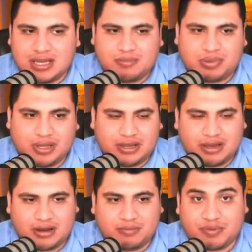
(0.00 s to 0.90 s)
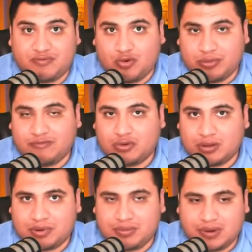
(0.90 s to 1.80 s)
performing for
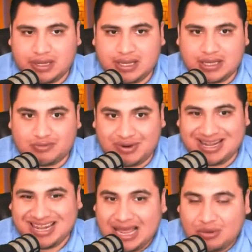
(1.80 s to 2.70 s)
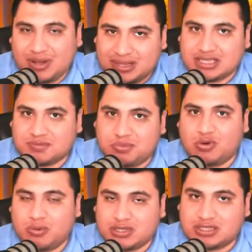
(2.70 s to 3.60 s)
the Premier League right now at this
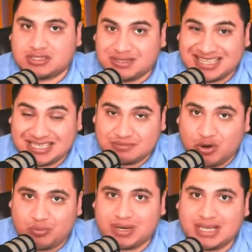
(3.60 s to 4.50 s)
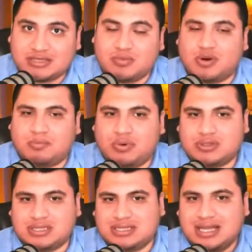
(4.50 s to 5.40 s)
point, at this moment, is more
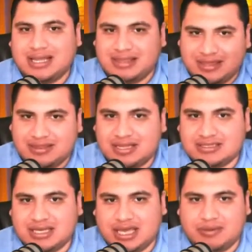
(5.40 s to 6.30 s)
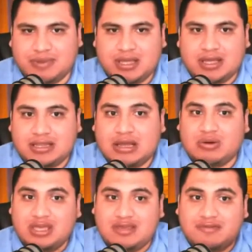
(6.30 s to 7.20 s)
important than this game. Now,
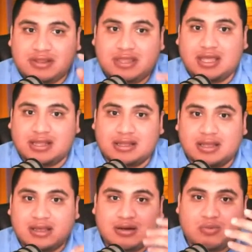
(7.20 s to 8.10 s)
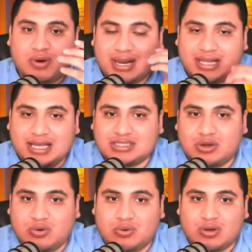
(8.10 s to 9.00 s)
even then, what a nice
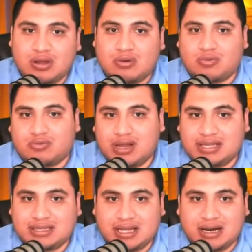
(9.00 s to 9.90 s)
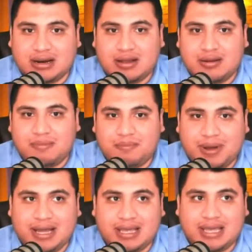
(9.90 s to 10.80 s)
goal right there
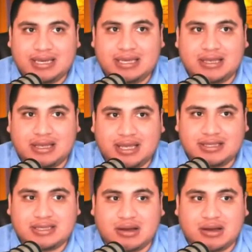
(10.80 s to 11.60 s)
by Eddie Nketiah.